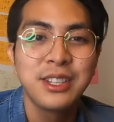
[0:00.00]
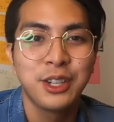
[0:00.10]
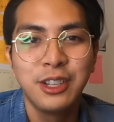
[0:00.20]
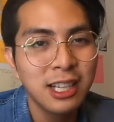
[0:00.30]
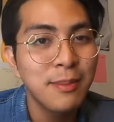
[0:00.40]

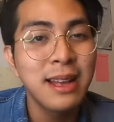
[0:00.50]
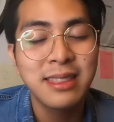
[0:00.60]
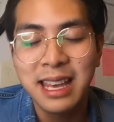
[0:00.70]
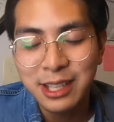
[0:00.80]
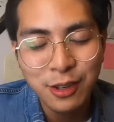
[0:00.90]
So you know
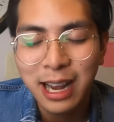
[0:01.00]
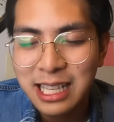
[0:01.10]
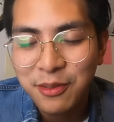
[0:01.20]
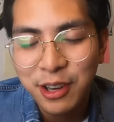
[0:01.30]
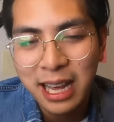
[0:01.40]
naman, thank you
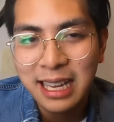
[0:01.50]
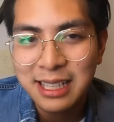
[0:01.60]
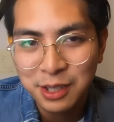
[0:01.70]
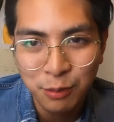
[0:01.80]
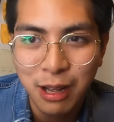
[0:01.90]
guys for
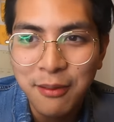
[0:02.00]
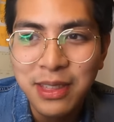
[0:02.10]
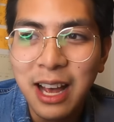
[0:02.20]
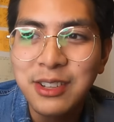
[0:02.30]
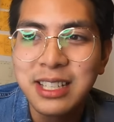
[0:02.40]
getting us to
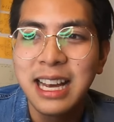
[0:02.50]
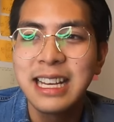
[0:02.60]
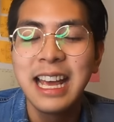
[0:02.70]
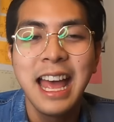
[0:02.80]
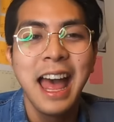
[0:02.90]

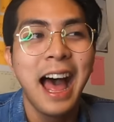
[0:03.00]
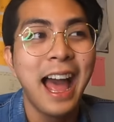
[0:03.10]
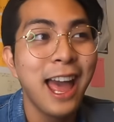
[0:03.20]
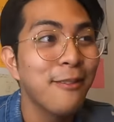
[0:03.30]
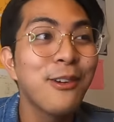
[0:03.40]
12,000.
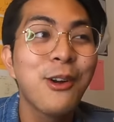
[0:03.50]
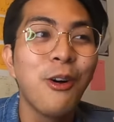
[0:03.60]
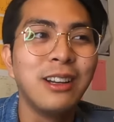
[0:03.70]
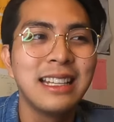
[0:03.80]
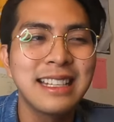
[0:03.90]
I have a
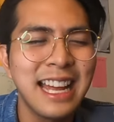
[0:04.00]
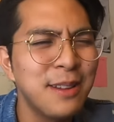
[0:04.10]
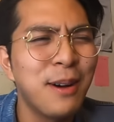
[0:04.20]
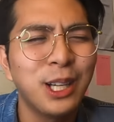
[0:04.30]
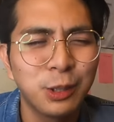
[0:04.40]
goal na
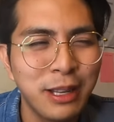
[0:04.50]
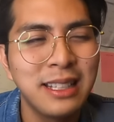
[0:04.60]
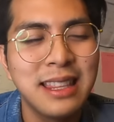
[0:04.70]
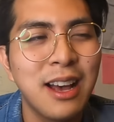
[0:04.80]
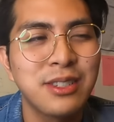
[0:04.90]
sana maka
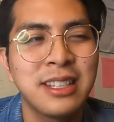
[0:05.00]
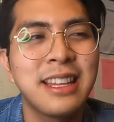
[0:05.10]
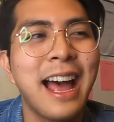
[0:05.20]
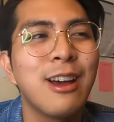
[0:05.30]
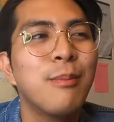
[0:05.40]

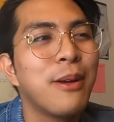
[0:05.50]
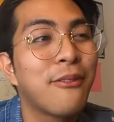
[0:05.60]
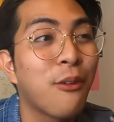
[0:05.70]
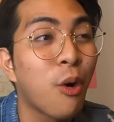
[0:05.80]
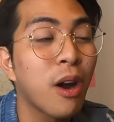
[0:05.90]
20,000 tayo
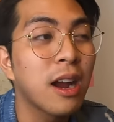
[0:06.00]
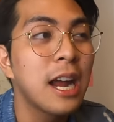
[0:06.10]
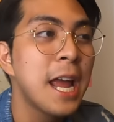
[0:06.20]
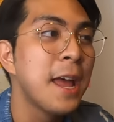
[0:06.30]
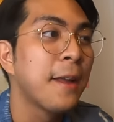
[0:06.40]

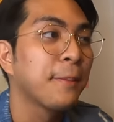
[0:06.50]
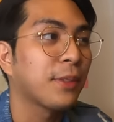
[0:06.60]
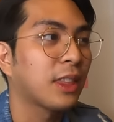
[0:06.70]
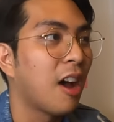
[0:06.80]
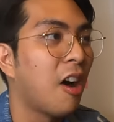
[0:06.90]
before
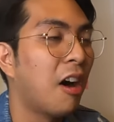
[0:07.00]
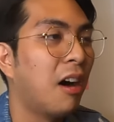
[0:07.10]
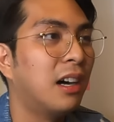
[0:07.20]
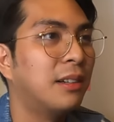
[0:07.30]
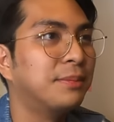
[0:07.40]

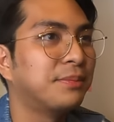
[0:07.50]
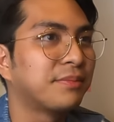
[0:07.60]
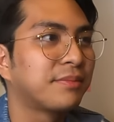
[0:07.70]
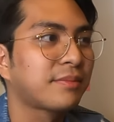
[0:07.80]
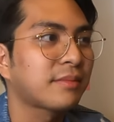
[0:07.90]

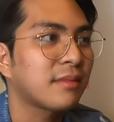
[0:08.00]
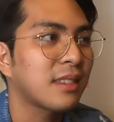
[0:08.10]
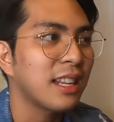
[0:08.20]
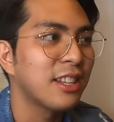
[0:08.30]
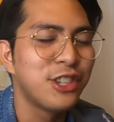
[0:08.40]
um
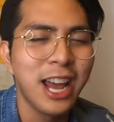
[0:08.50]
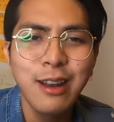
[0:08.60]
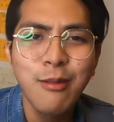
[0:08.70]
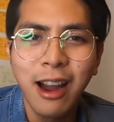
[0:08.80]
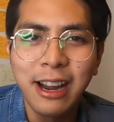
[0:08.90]

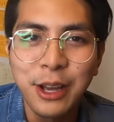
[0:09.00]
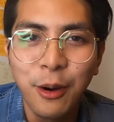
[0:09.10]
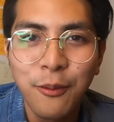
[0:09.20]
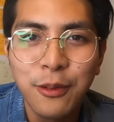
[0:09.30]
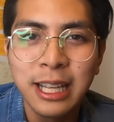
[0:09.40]
January,
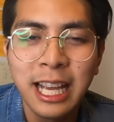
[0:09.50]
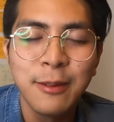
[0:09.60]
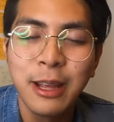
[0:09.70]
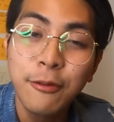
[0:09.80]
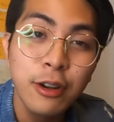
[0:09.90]
hopefully.
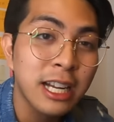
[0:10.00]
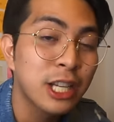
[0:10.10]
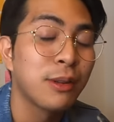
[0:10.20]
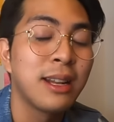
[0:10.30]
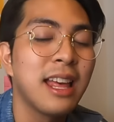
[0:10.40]
And if we
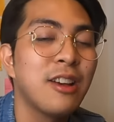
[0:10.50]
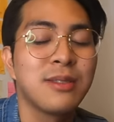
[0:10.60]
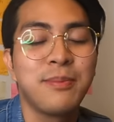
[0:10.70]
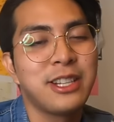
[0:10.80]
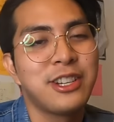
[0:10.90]
reach
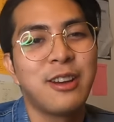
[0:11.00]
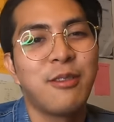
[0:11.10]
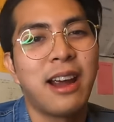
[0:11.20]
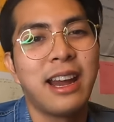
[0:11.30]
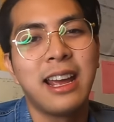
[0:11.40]
20,000 by
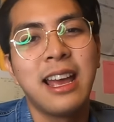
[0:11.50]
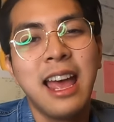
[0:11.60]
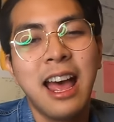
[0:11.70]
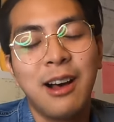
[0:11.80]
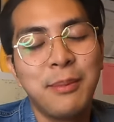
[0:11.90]
January,
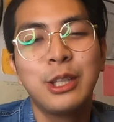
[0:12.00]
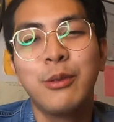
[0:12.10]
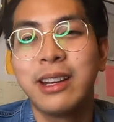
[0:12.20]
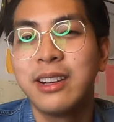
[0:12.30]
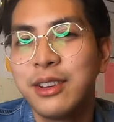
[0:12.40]
I'll be
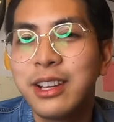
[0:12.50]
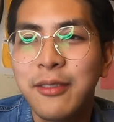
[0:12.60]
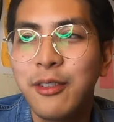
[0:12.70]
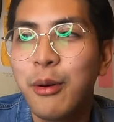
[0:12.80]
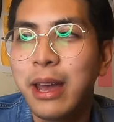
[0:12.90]
doing another
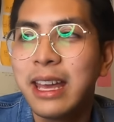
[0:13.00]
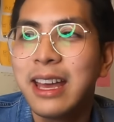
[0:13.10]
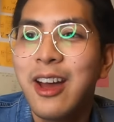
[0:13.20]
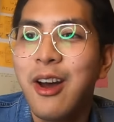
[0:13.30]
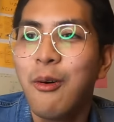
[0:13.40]
giveaway.